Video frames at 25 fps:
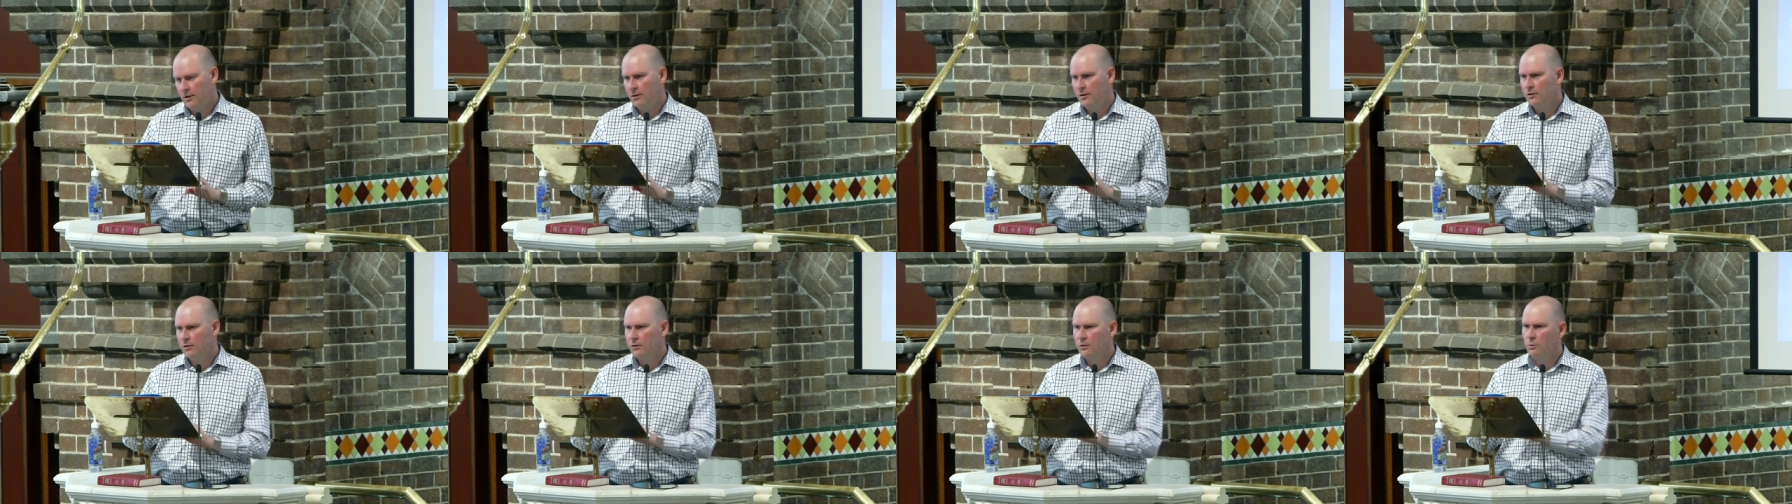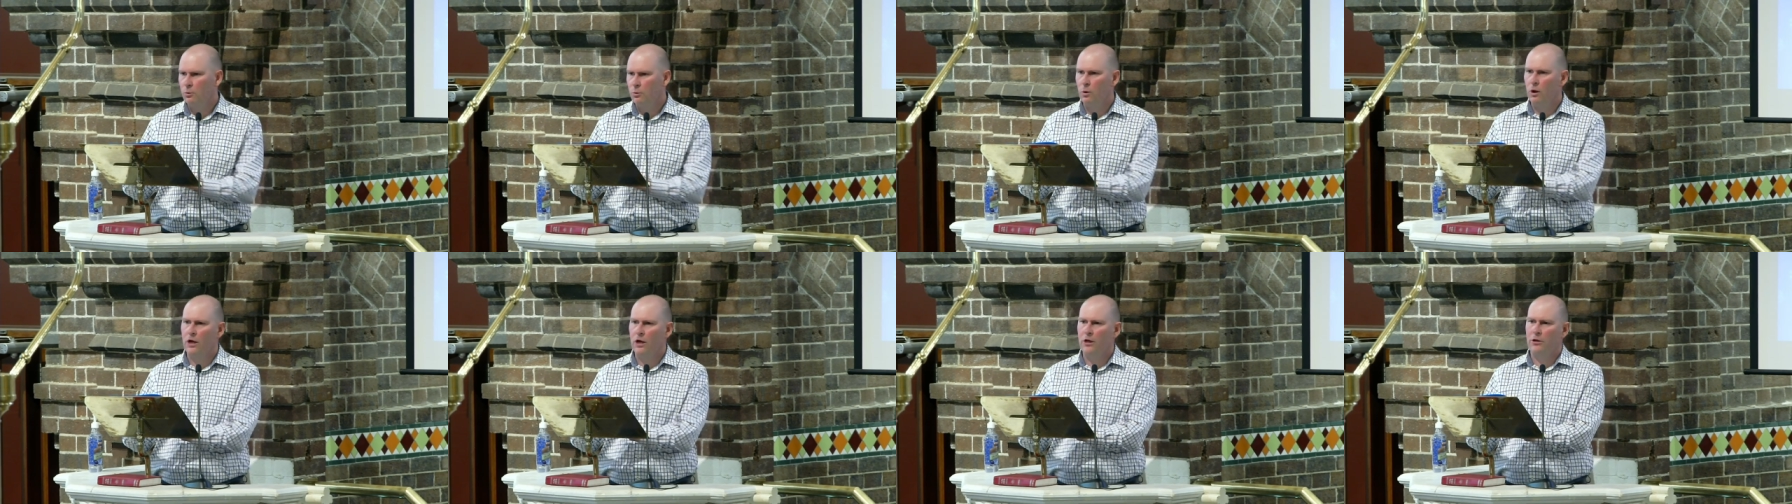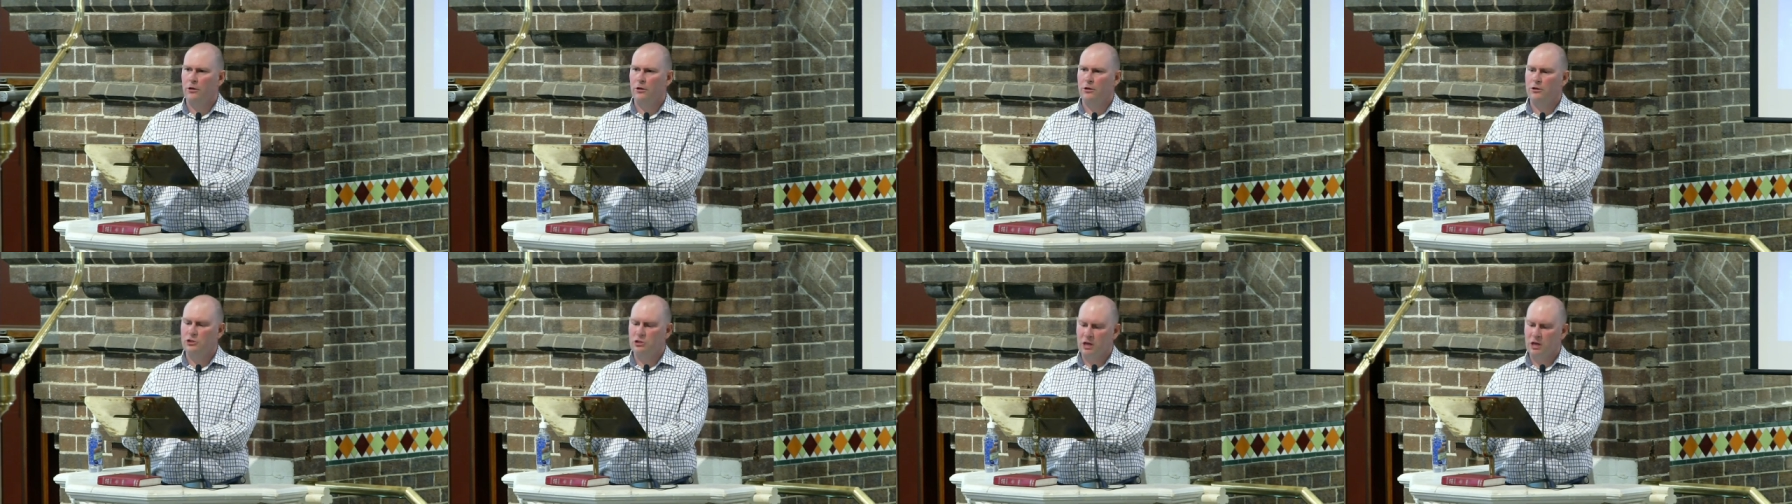the one who
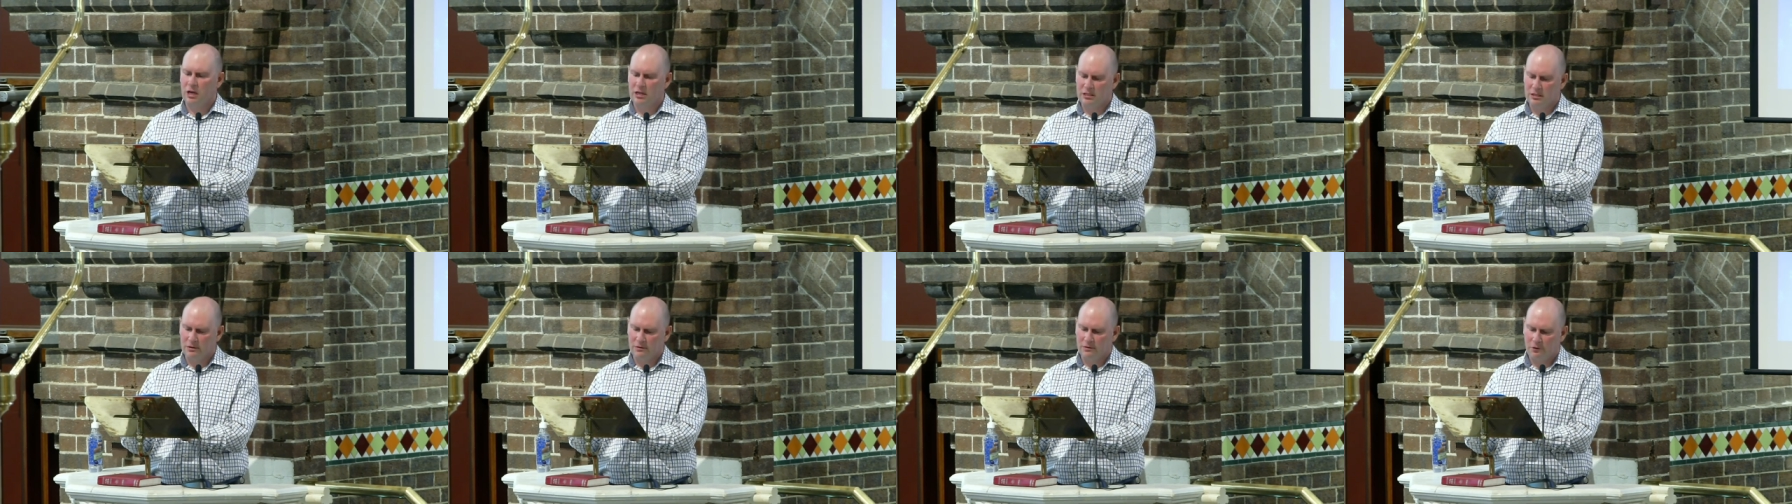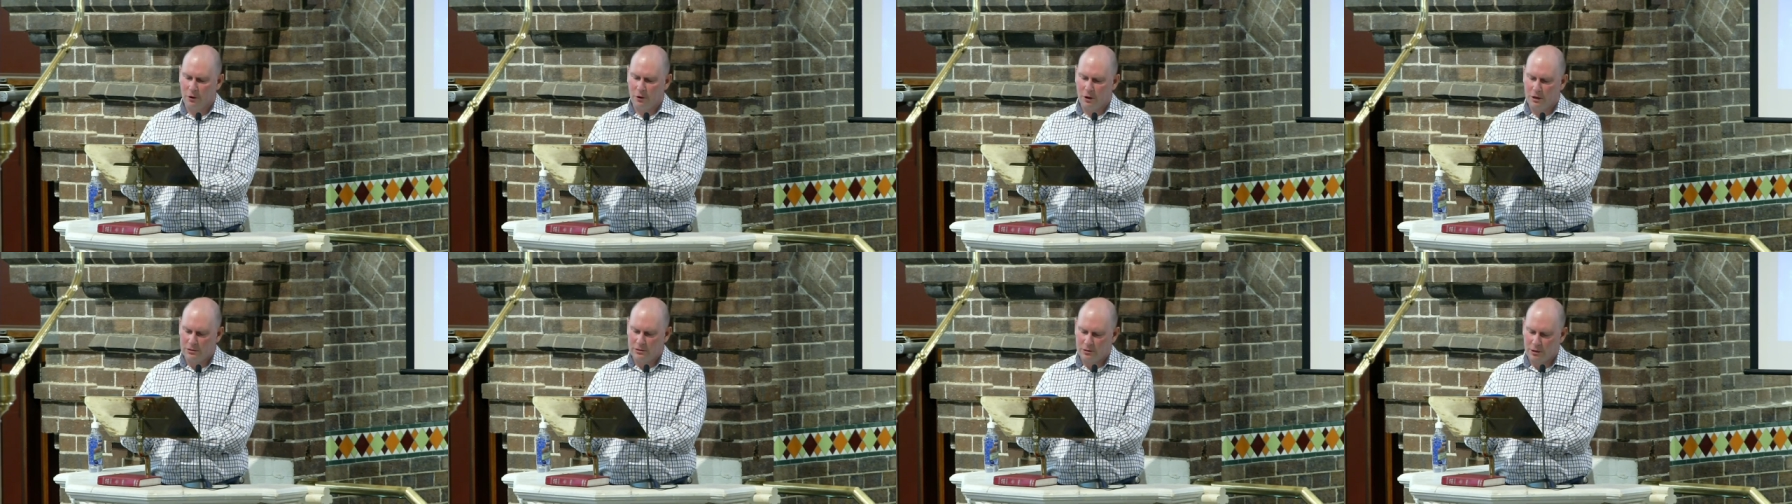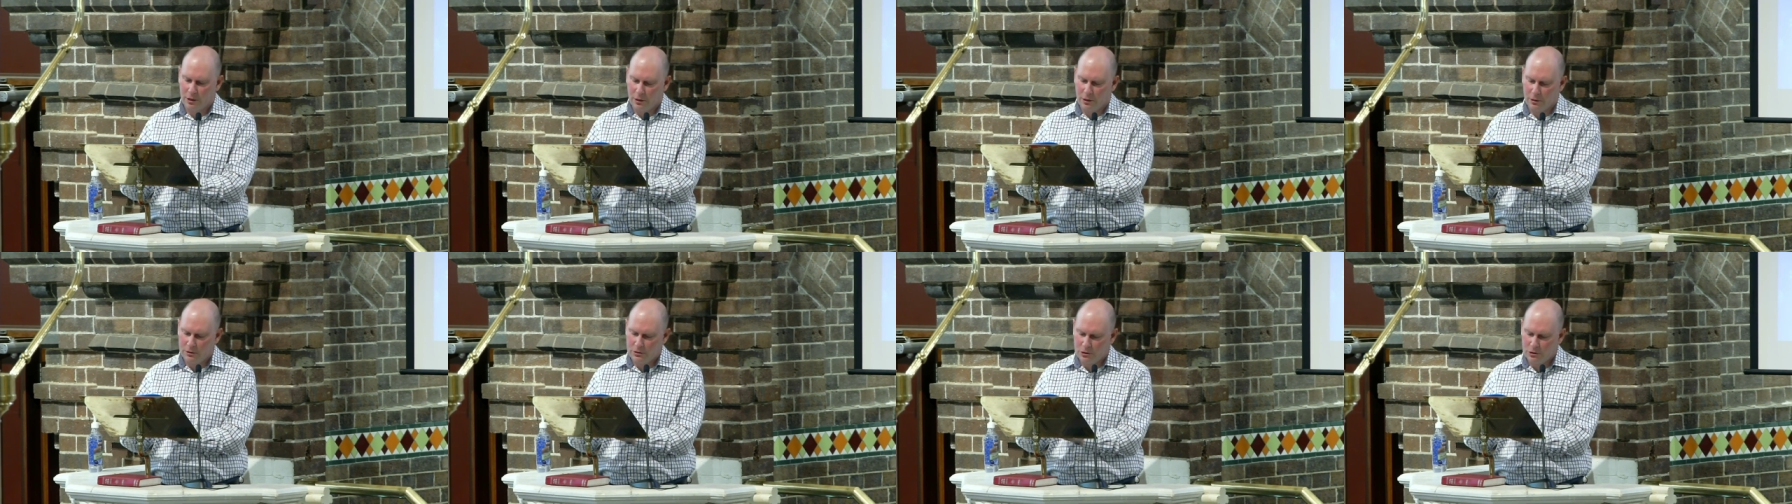justifies
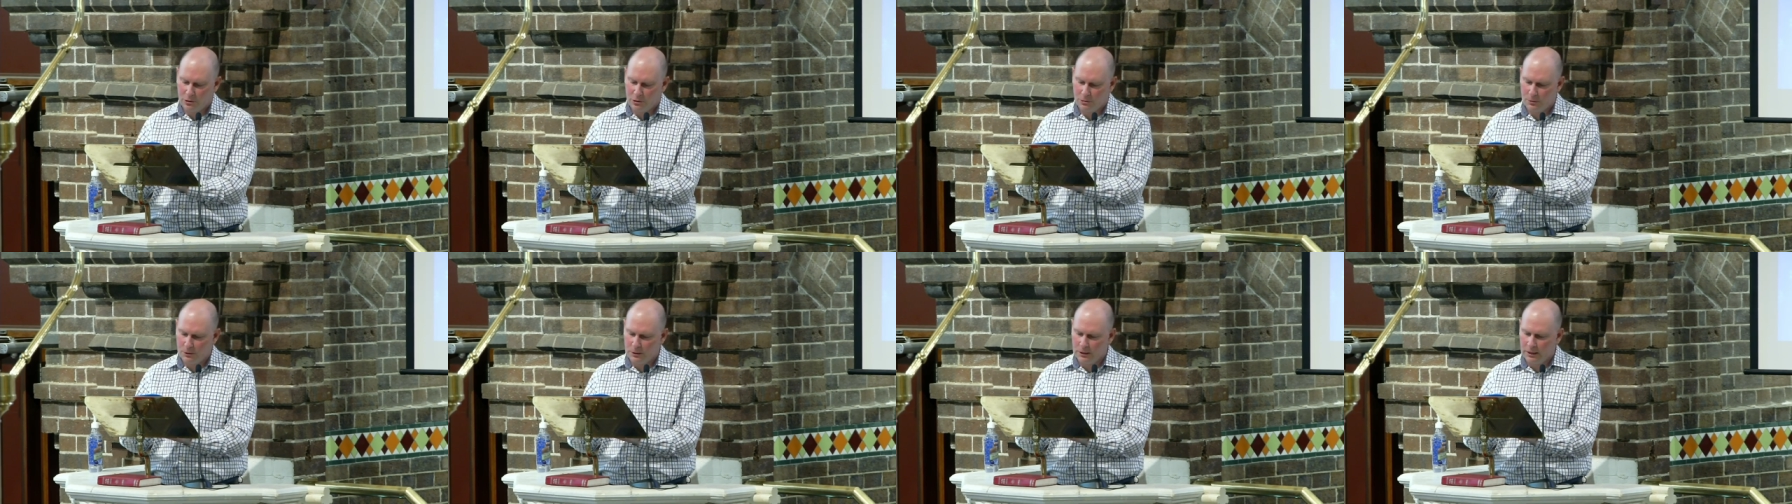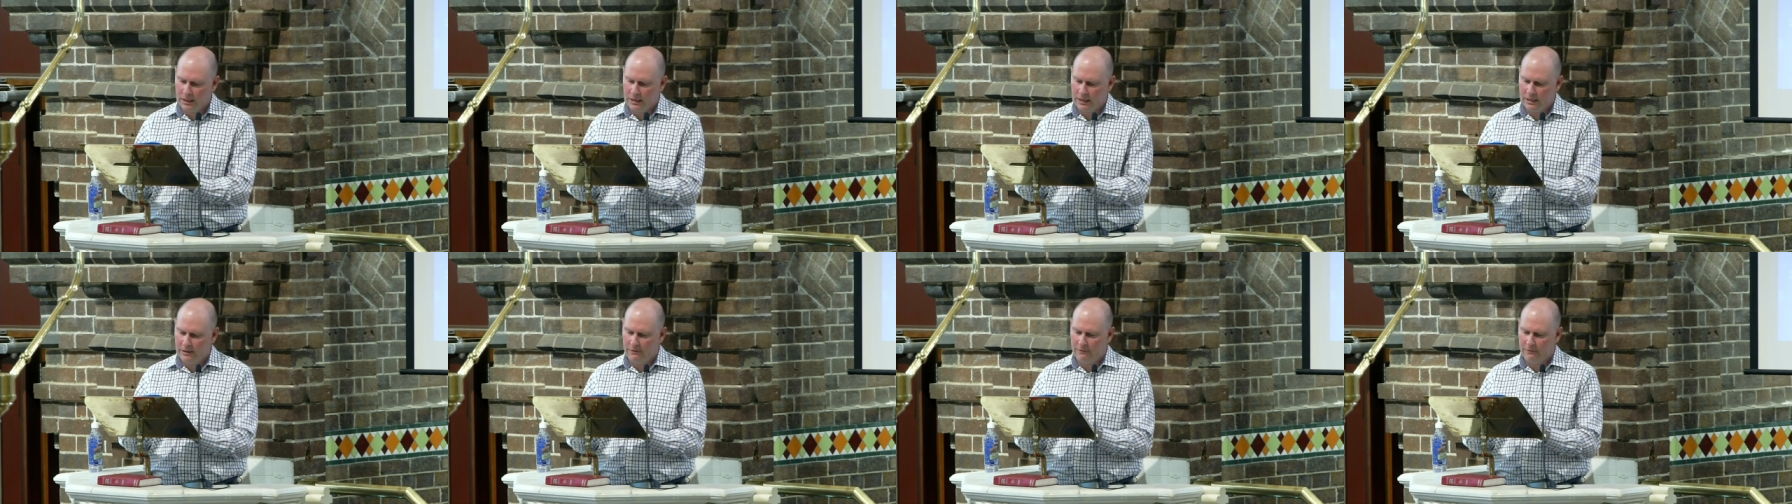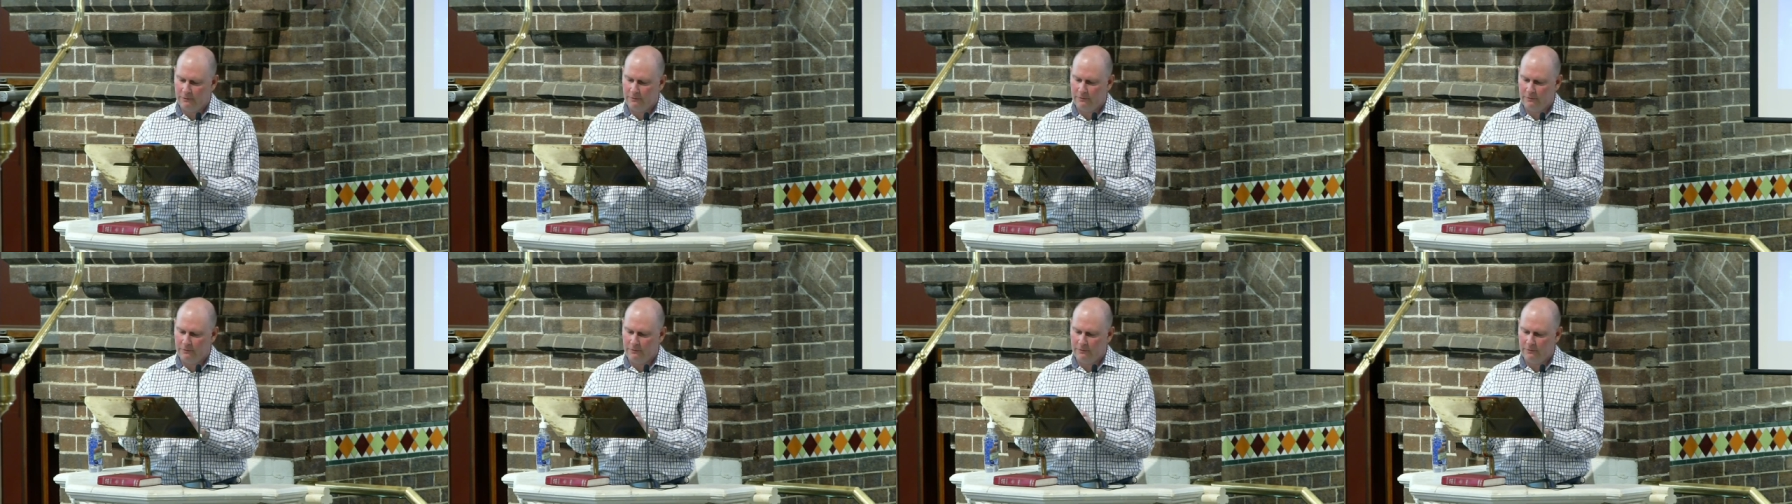those who believe.